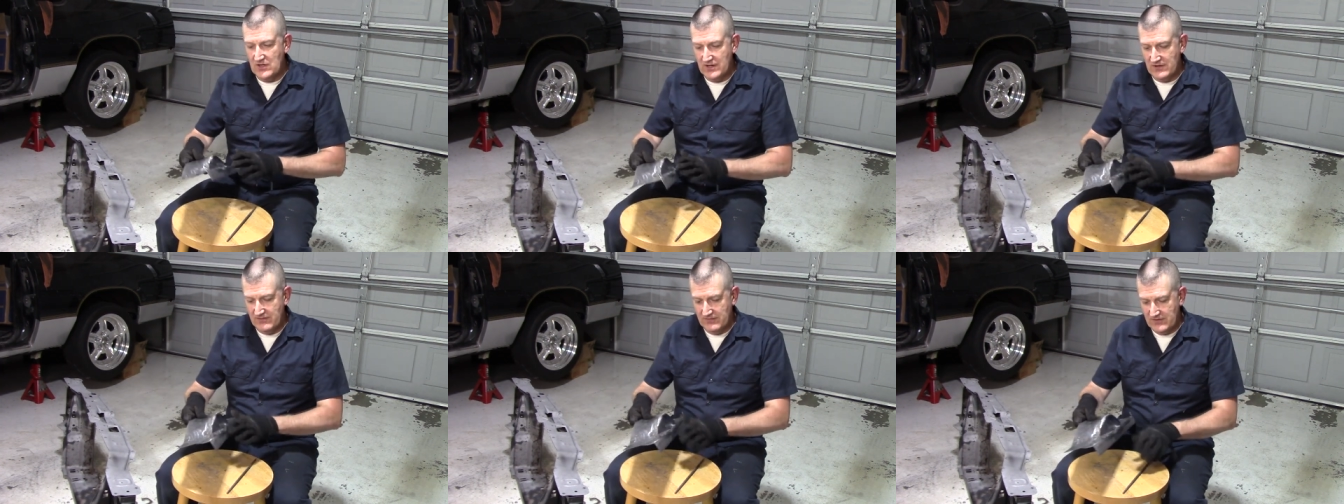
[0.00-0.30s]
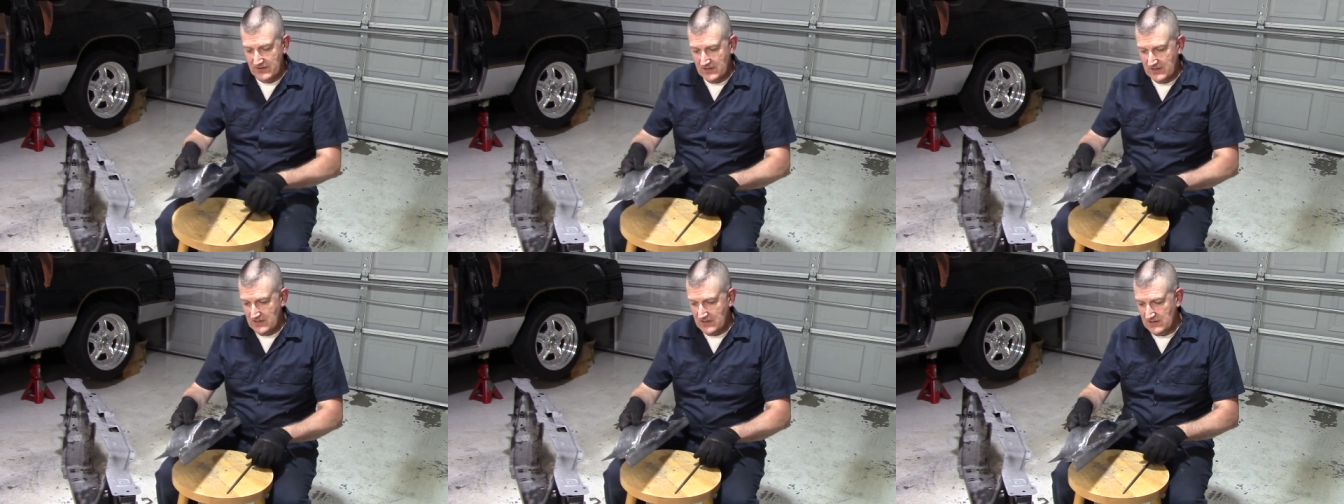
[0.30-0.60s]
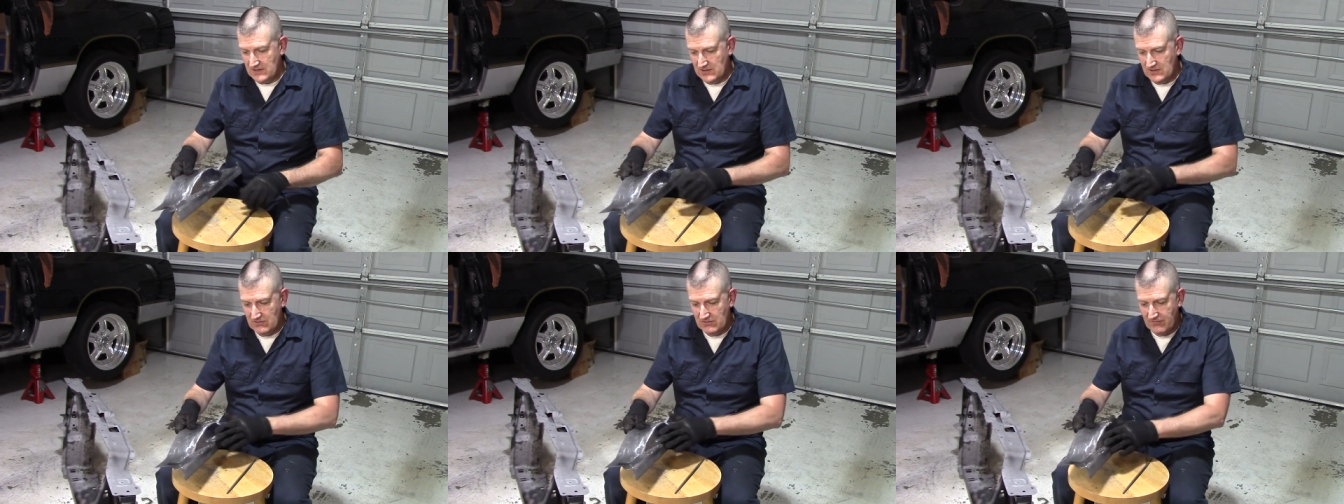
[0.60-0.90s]
of
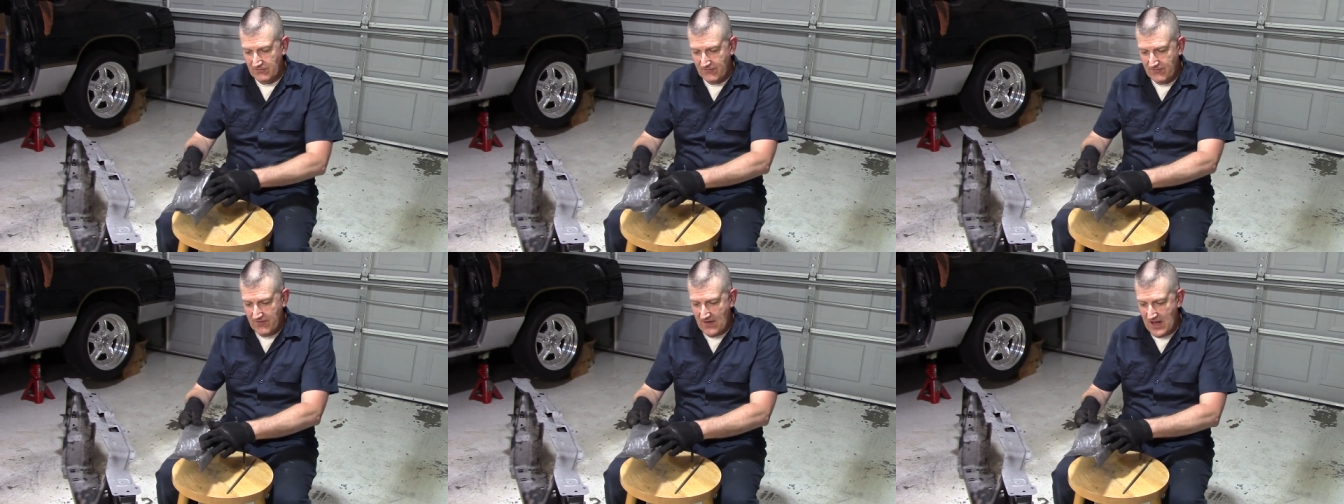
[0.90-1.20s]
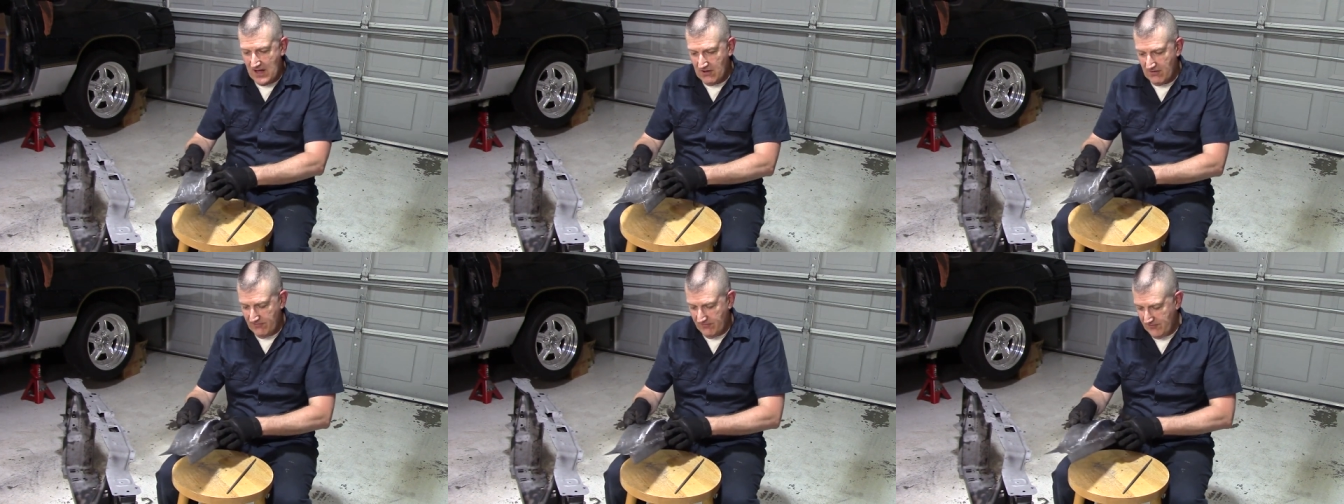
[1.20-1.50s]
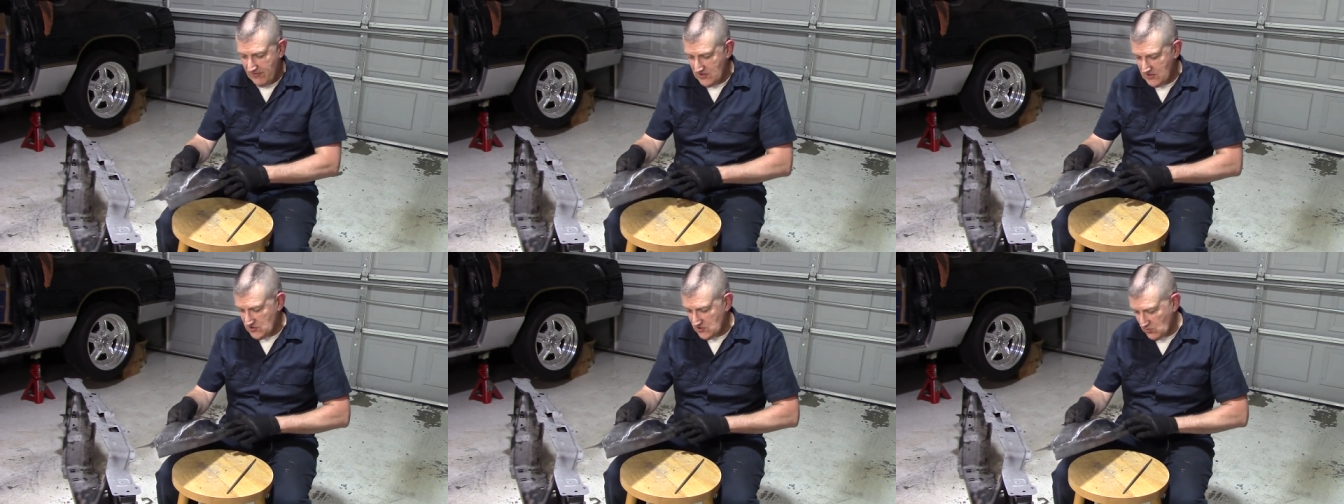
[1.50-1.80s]
a little file
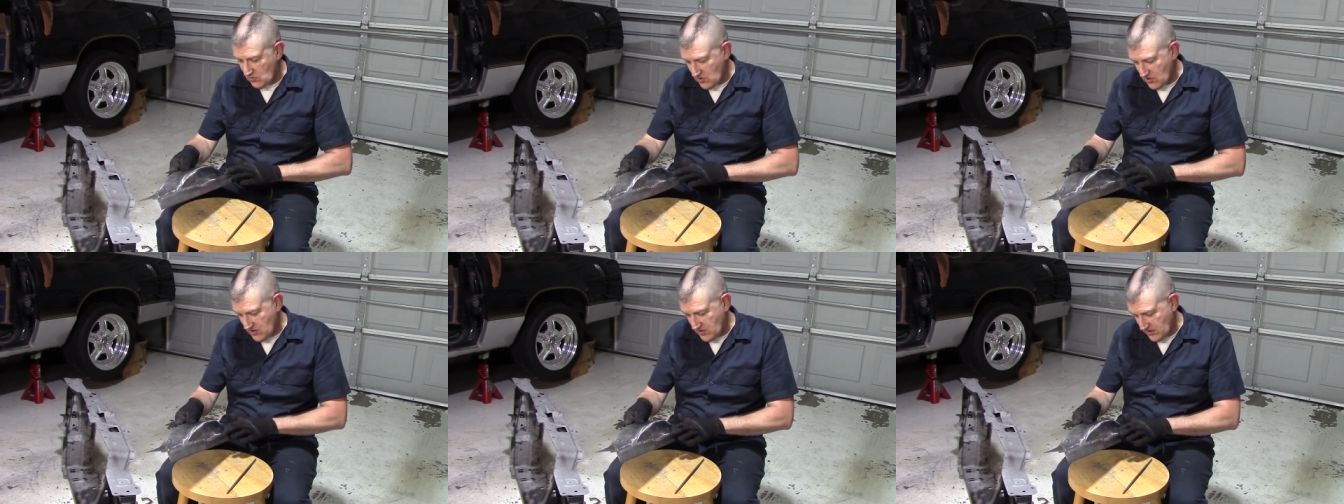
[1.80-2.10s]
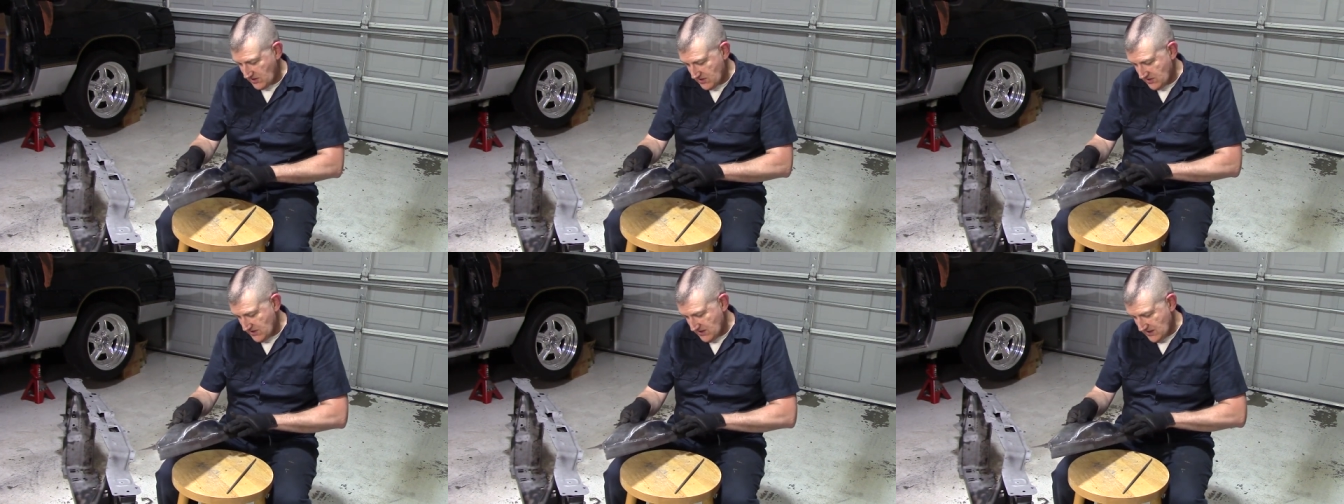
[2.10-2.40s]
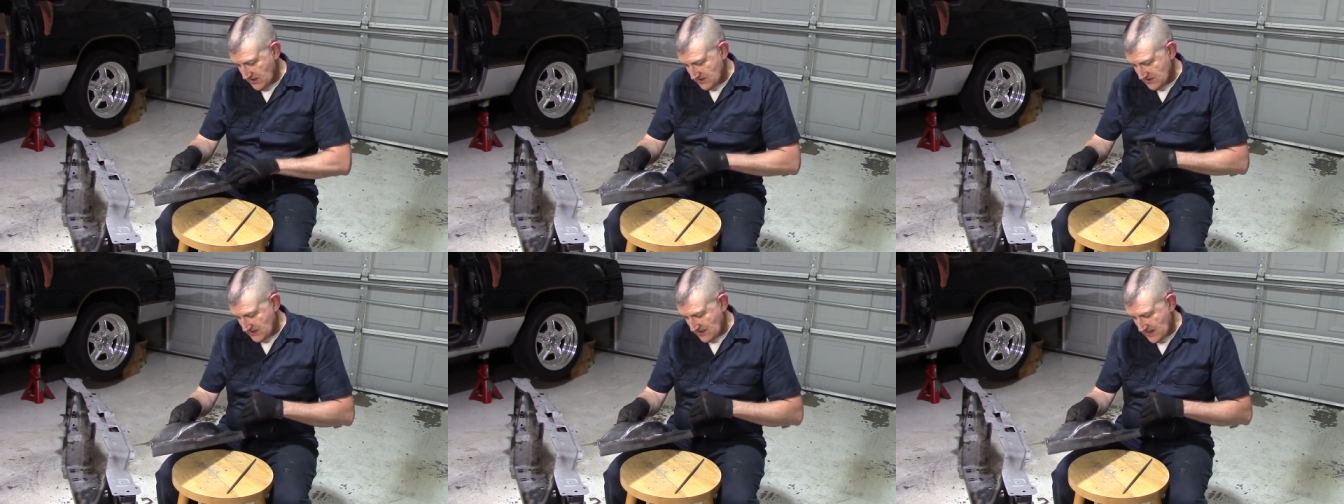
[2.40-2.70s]
finish work
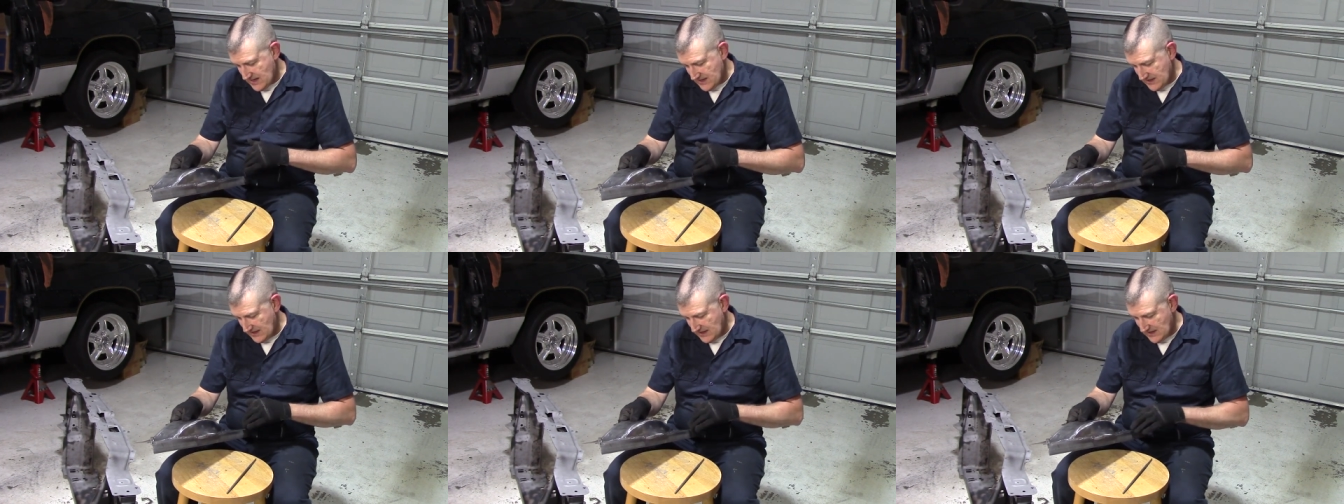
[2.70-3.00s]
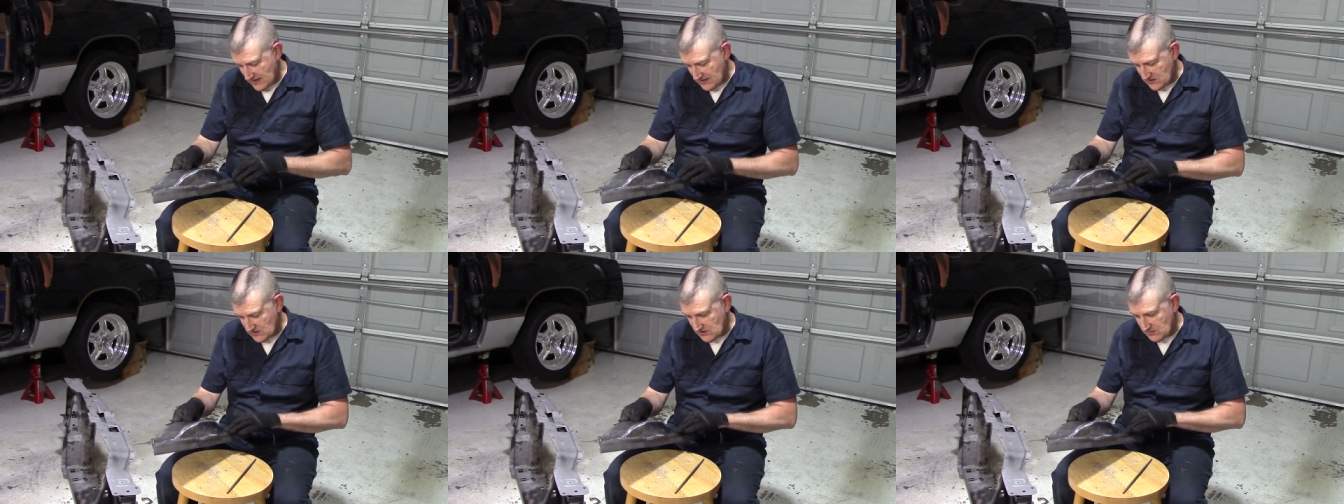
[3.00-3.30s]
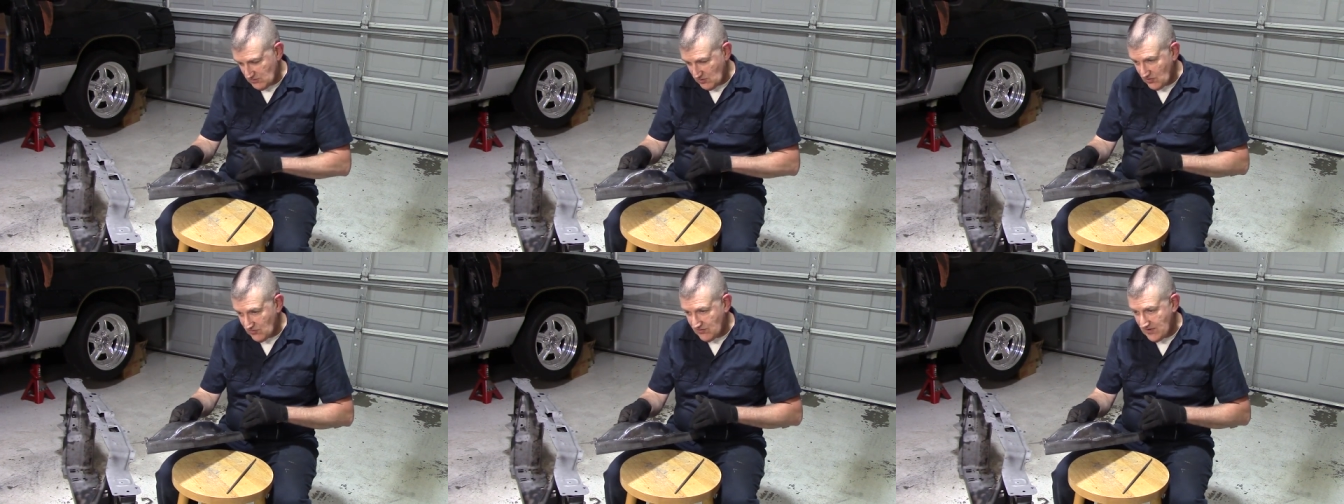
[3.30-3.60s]
to kind of get it
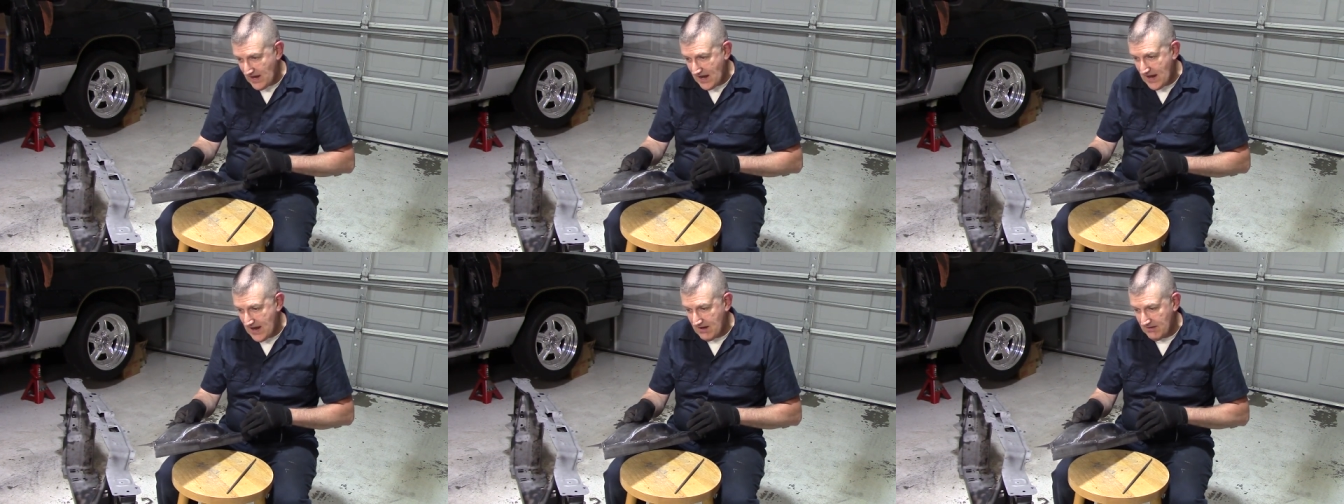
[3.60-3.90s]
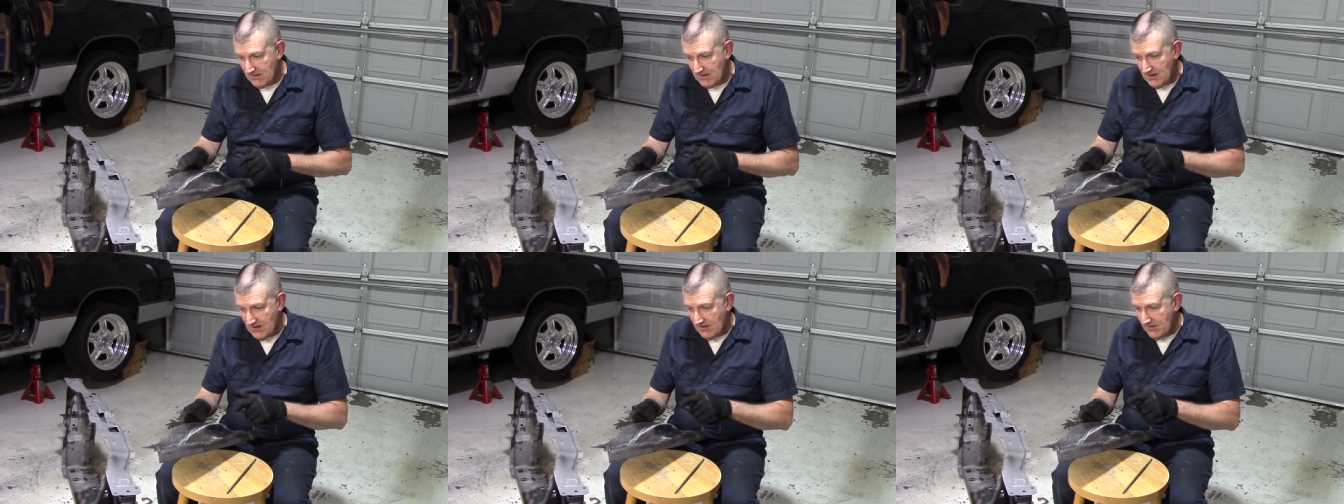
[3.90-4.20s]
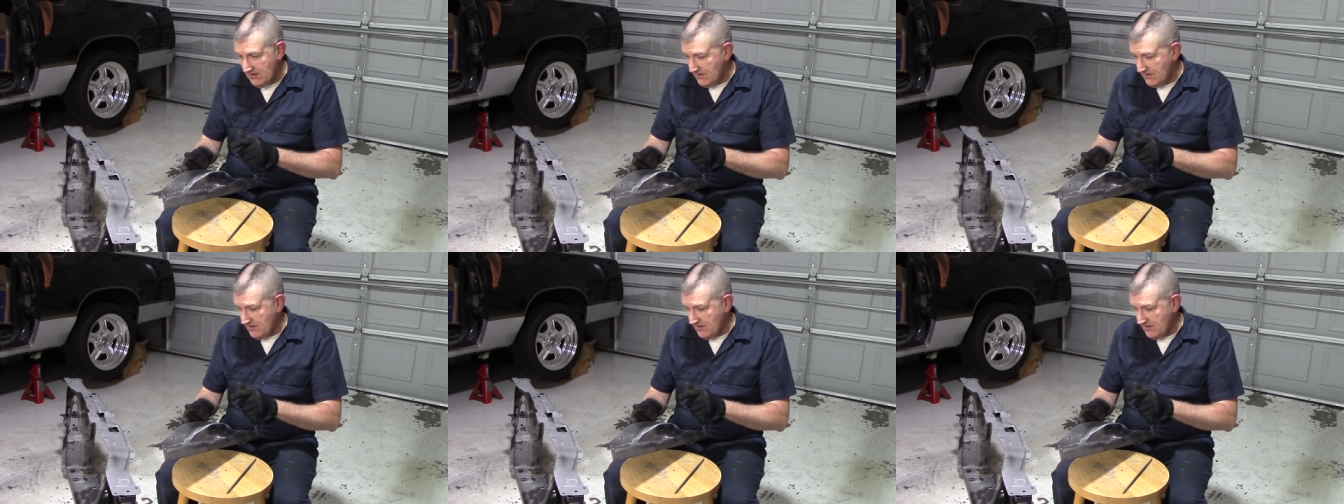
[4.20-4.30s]
smoothed out.